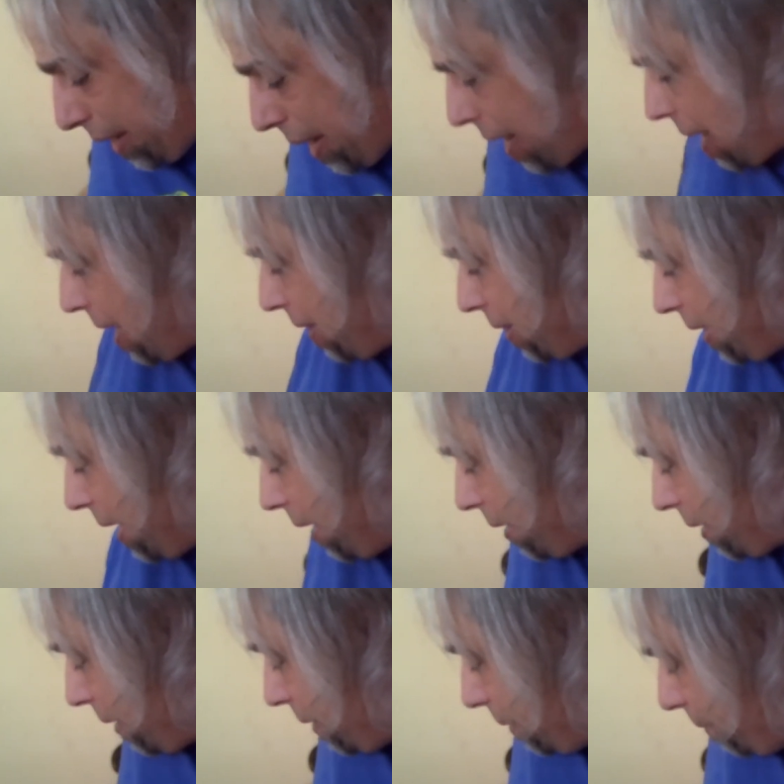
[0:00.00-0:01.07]
I
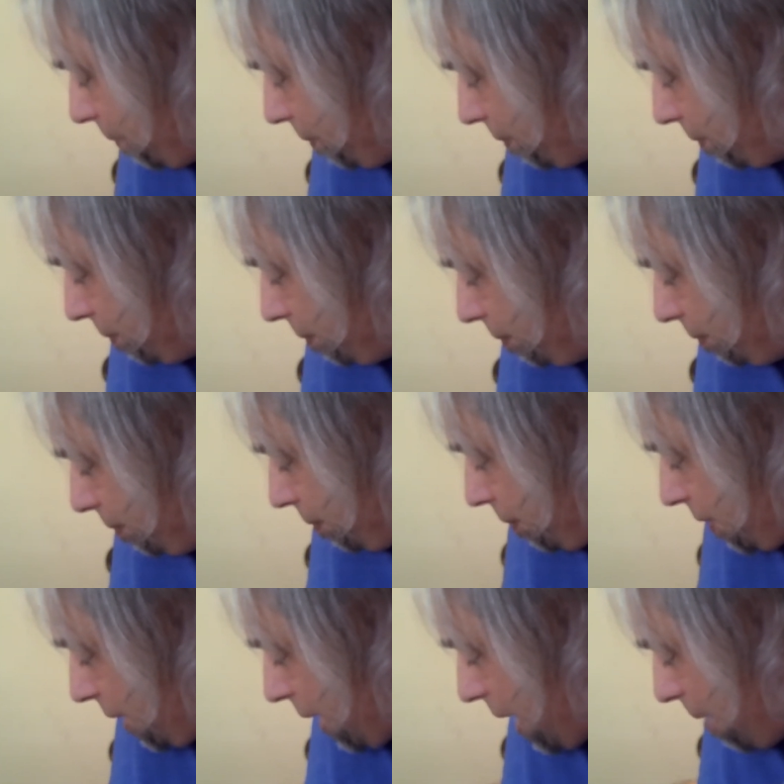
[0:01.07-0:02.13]
think,
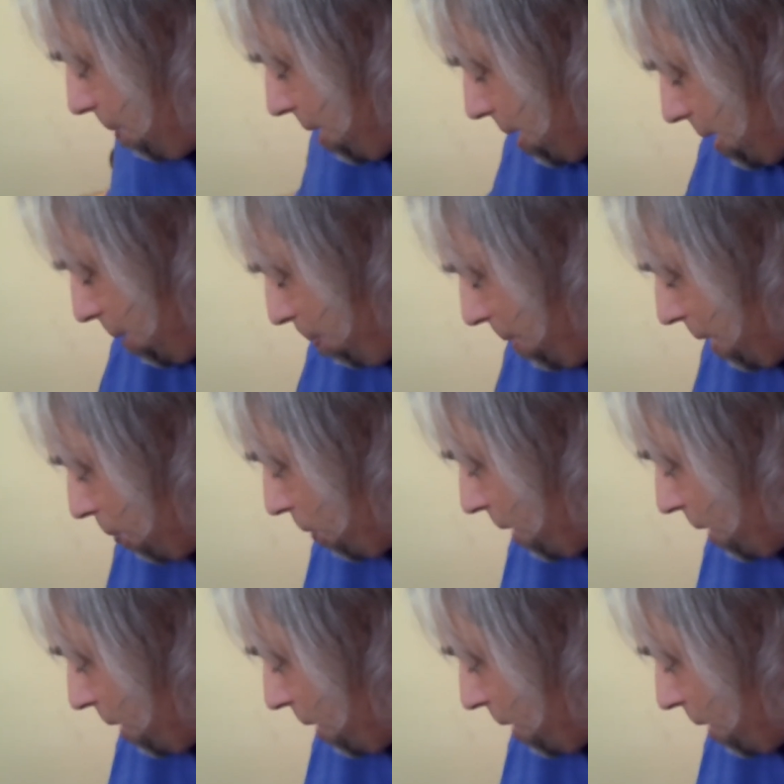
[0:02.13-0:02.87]
came on a bit